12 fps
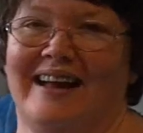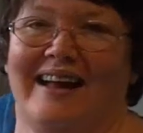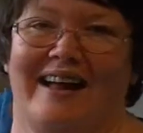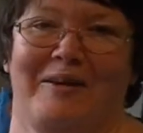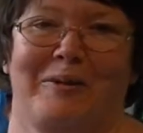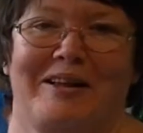
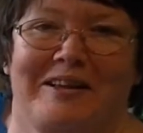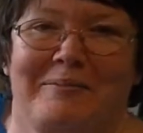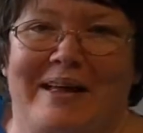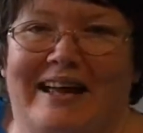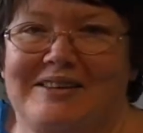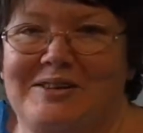Hi, welcome
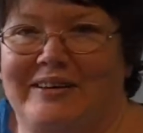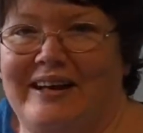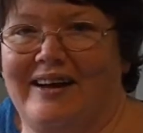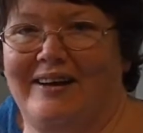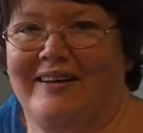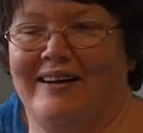back to
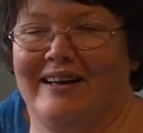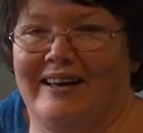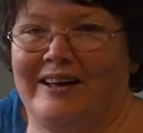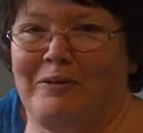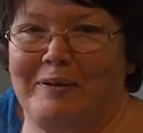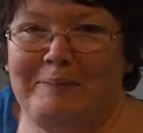our
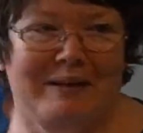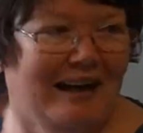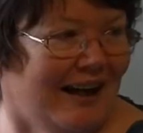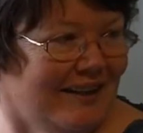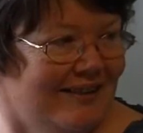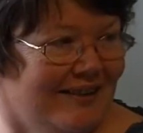Equip
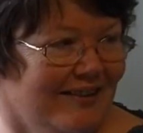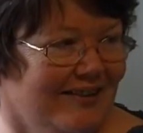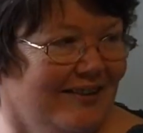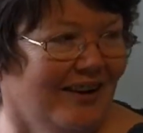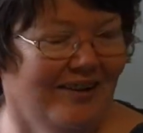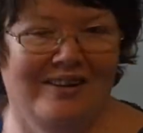class
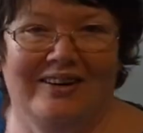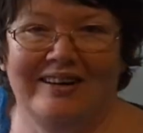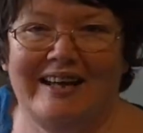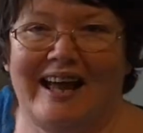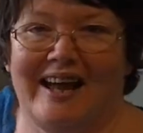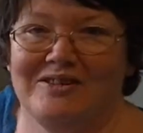on
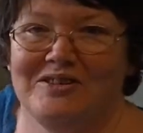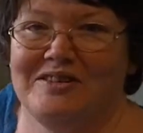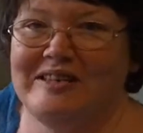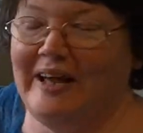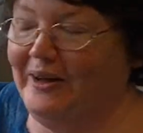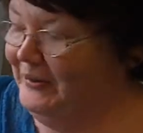learning how to
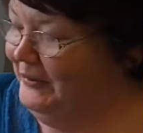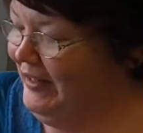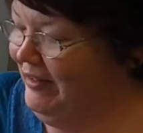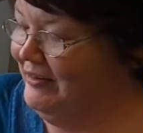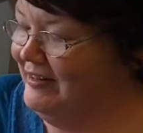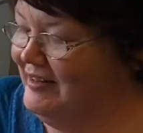sew,
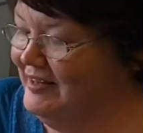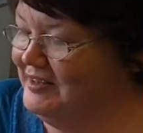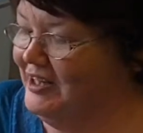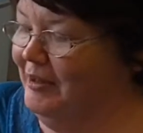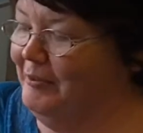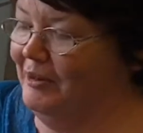and this
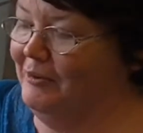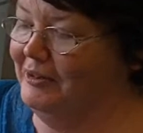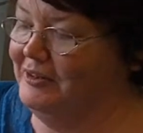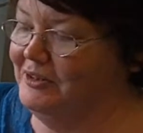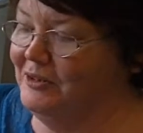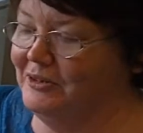time I want
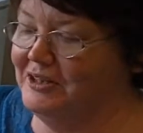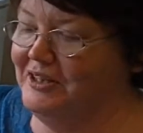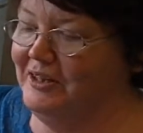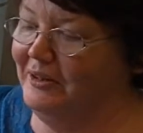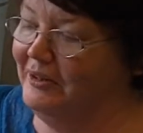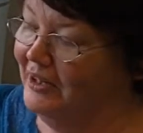to talk to
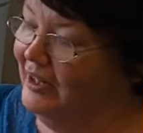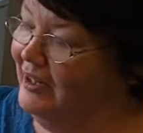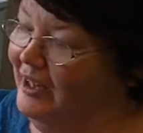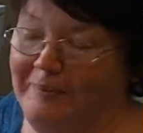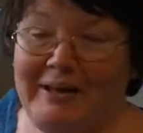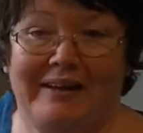you
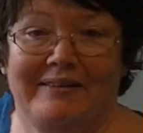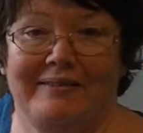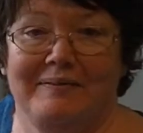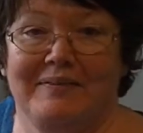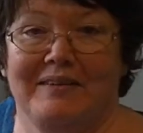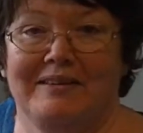
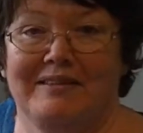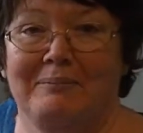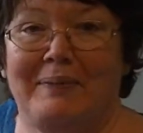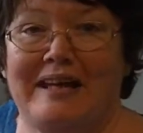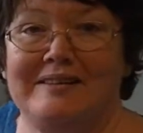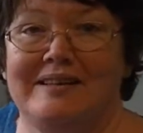about some
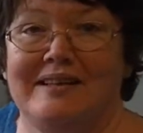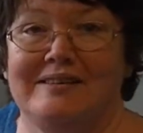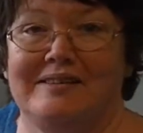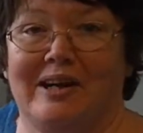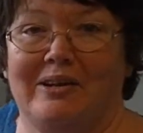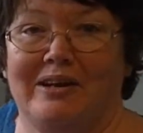basic
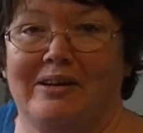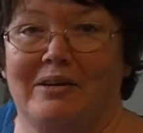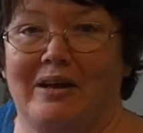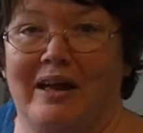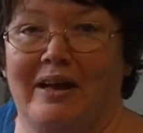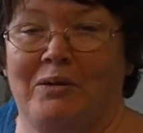sewing
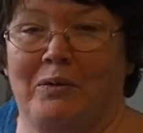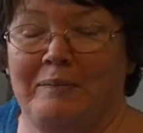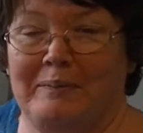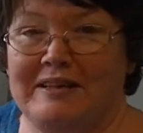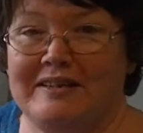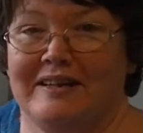
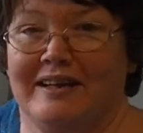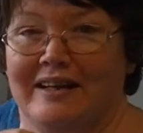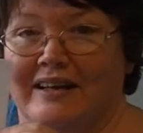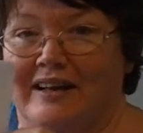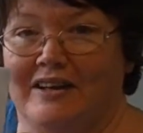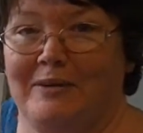equipment.
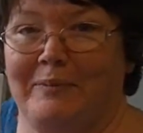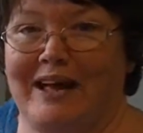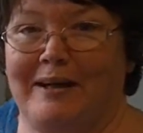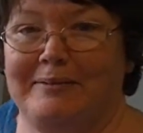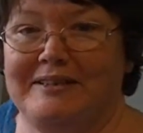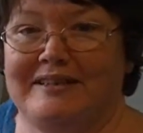Now you'll be
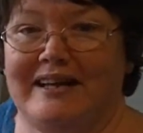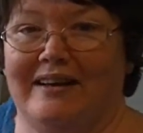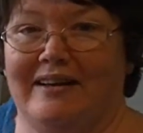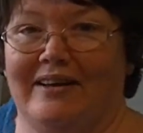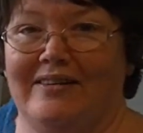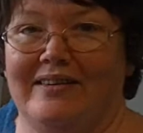able to
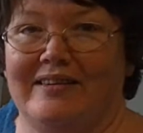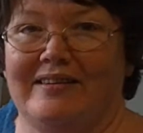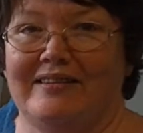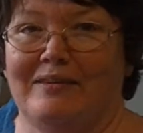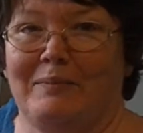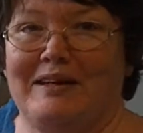download this
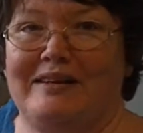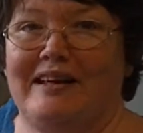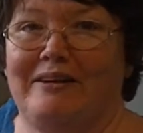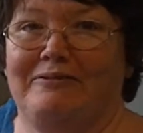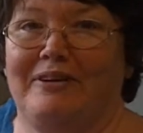as a PDF